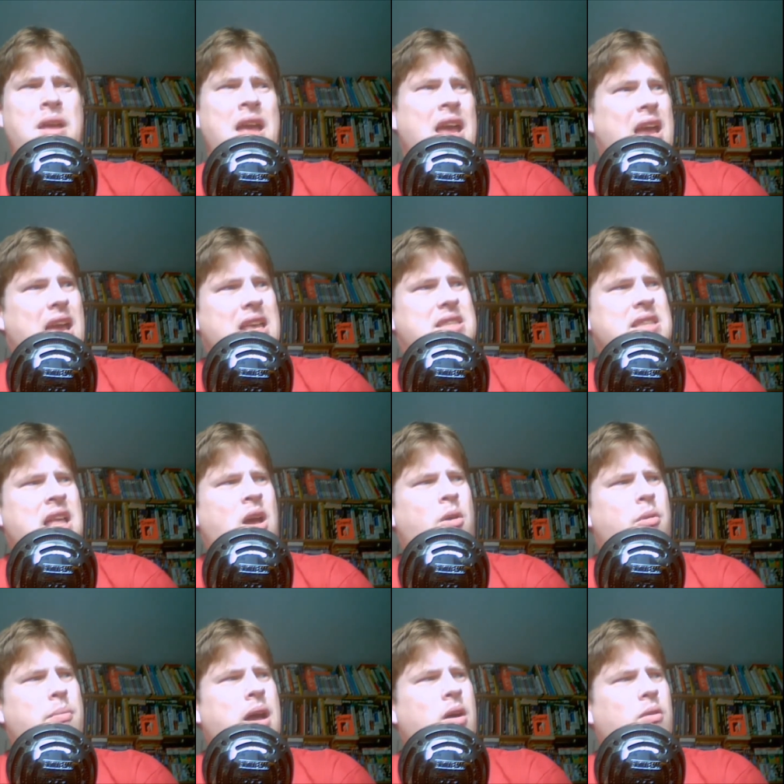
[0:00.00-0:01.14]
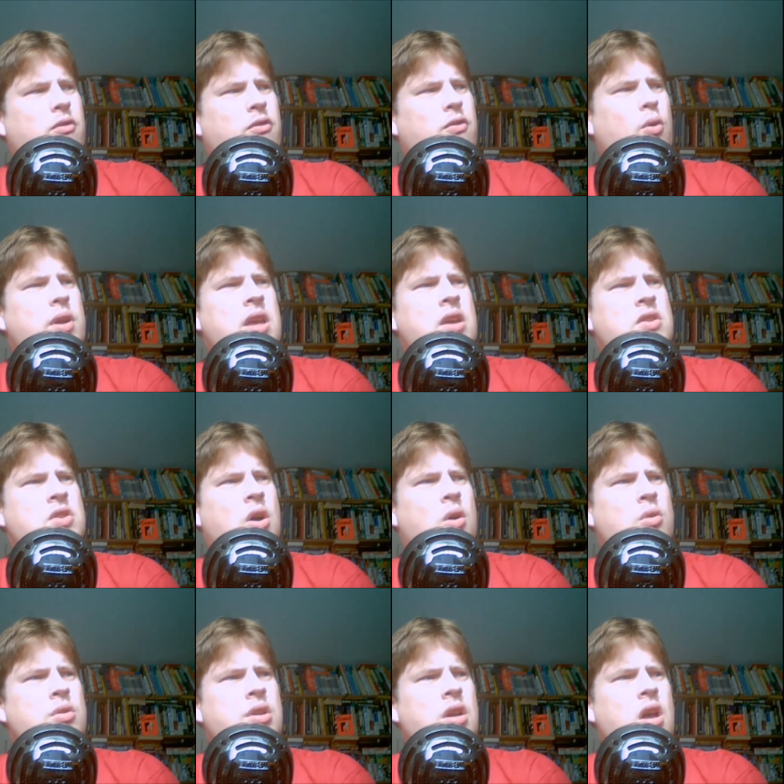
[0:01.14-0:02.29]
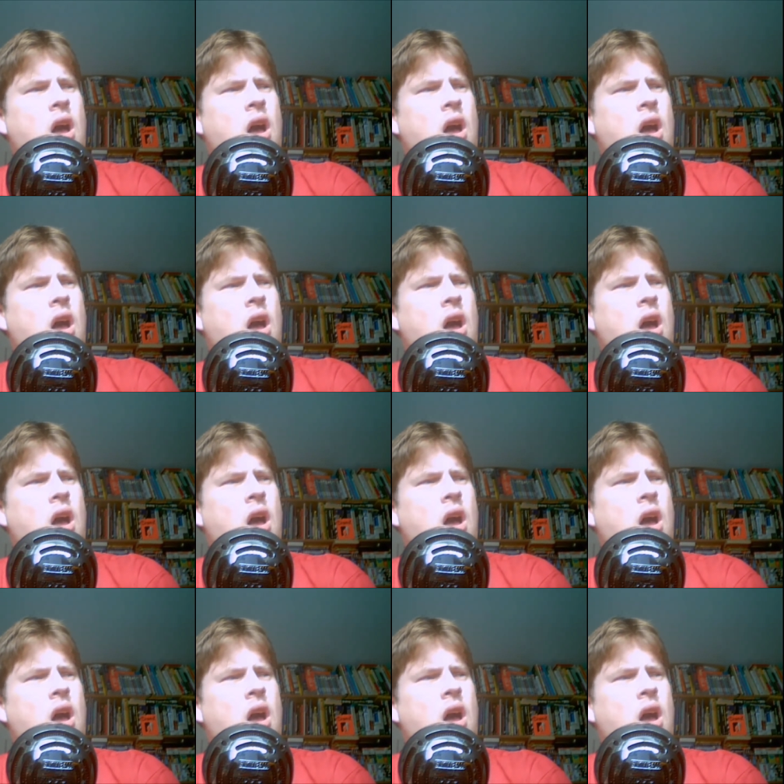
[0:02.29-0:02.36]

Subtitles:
It's now about 4 years old.